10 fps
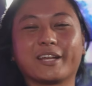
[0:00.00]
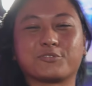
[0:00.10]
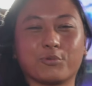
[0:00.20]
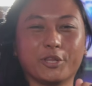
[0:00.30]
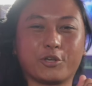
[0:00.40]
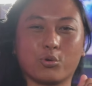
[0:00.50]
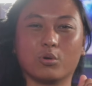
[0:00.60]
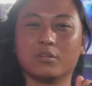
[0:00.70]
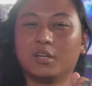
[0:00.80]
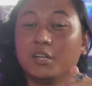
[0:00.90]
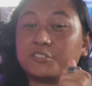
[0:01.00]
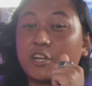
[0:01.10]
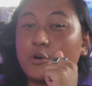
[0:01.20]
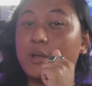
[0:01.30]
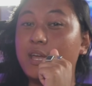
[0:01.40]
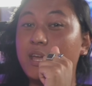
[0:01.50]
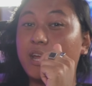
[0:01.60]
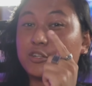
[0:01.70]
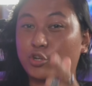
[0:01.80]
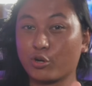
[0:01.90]
really cool. So
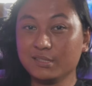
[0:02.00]
it turns